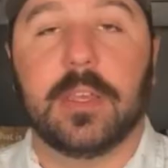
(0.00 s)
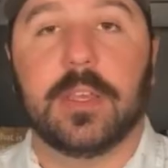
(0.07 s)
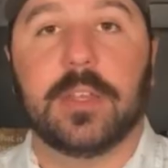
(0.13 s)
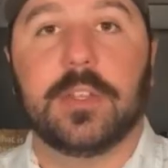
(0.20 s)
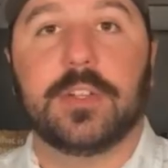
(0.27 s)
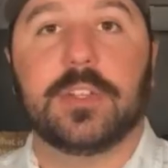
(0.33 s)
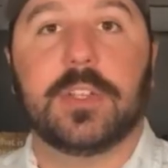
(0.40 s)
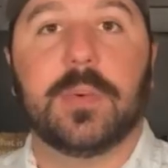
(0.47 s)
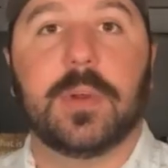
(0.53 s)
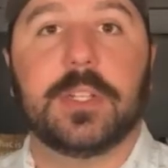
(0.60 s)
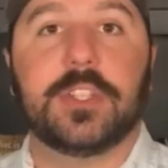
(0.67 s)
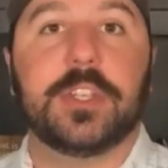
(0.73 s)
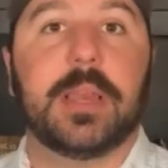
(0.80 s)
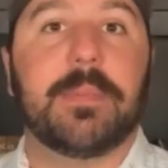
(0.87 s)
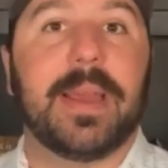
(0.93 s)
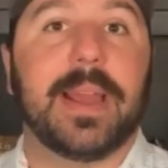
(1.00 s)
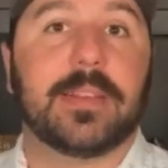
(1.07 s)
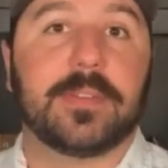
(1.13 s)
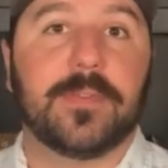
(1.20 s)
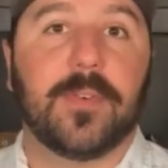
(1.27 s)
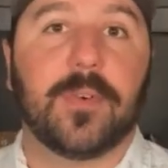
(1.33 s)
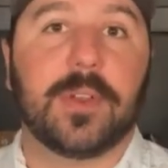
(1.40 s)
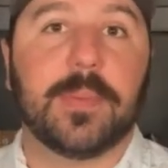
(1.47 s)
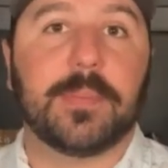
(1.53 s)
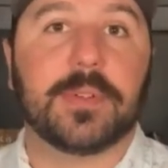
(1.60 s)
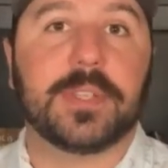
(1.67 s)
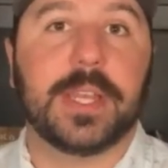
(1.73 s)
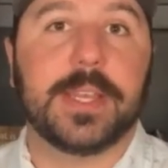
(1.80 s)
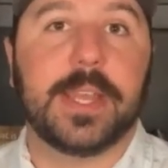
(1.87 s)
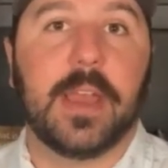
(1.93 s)
Usually once you get past
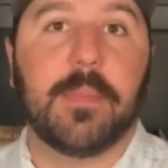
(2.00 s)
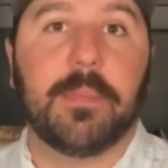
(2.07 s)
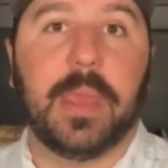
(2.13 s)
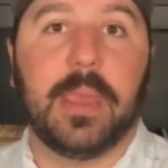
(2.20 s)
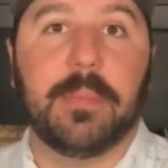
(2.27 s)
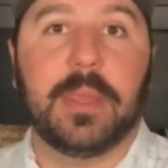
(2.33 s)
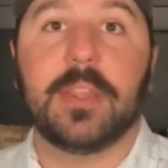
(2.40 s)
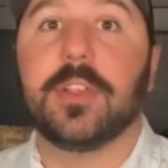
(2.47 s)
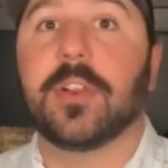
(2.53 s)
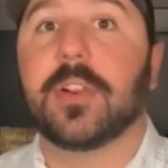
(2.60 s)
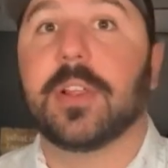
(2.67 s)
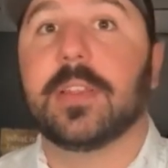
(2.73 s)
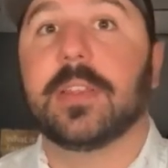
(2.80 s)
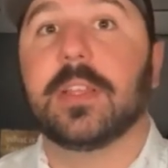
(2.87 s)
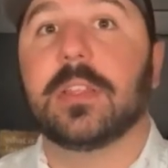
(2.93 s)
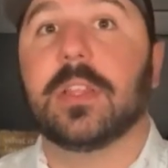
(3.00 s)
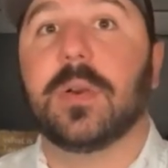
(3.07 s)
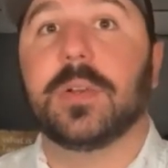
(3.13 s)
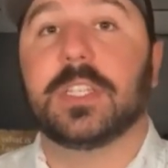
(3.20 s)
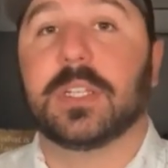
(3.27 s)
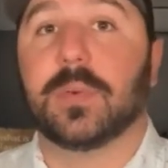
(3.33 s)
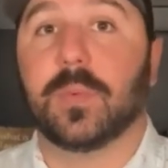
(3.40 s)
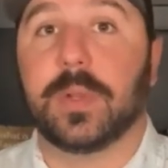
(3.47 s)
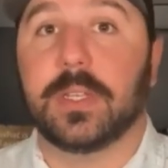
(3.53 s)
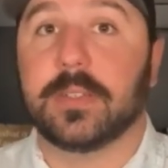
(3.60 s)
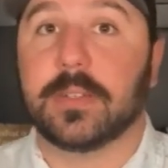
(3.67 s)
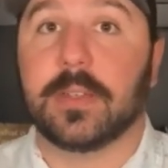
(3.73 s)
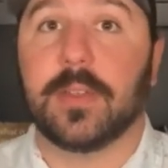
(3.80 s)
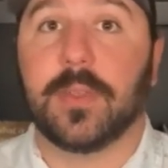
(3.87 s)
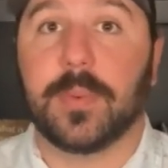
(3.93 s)
40% down payment, you're in the lowest
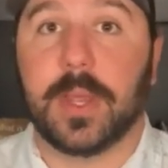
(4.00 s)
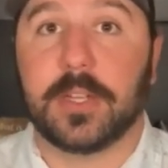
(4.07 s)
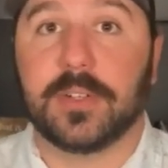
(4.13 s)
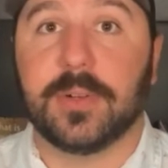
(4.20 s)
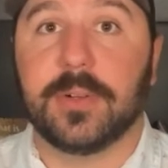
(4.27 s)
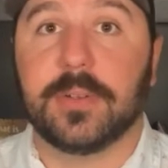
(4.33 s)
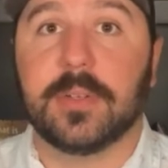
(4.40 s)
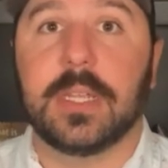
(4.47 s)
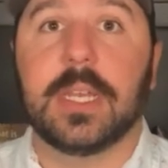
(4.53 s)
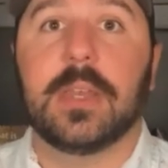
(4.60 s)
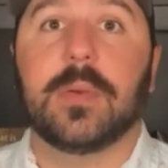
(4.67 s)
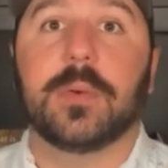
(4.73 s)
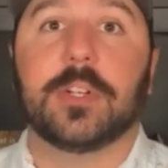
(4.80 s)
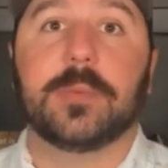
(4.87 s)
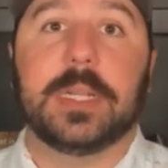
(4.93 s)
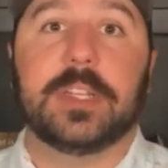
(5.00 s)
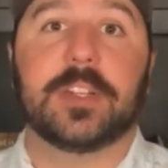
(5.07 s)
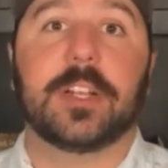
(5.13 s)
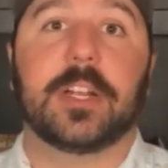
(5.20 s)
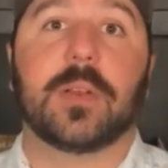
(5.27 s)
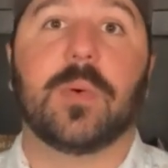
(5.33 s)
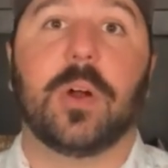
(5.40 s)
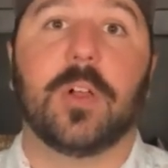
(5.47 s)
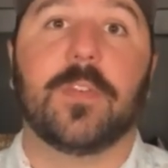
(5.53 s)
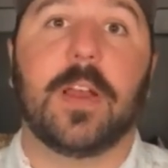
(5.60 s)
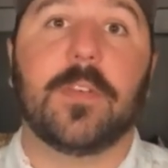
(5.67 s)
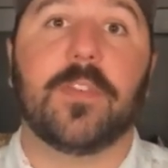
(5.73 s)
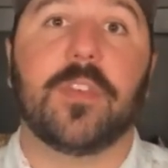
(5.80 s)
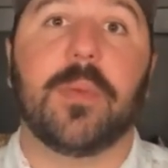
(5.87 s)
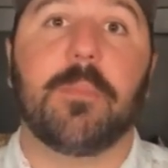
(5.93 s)
risk threshold, which means you're going to
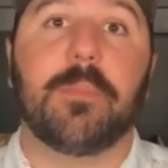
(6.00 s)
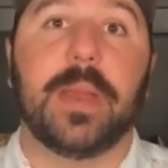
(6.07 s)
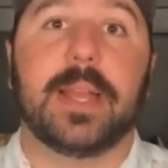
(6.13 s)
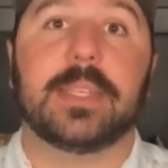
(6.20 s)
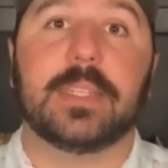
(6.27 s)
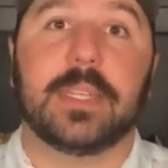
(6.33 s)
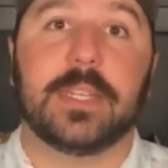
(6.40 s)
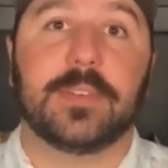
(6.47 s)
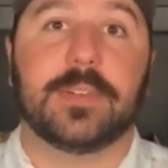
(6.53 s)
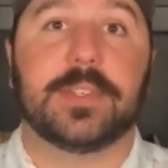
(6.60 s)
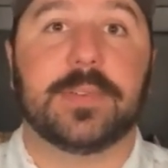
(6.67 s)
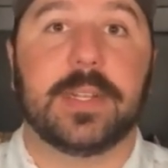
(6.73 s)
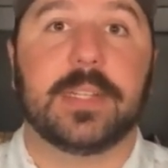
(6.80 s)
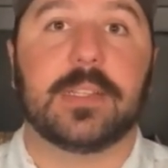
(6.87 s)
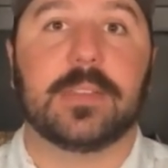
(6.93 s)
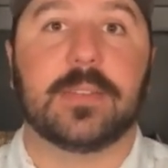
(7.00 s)
qualify for the best interest rates.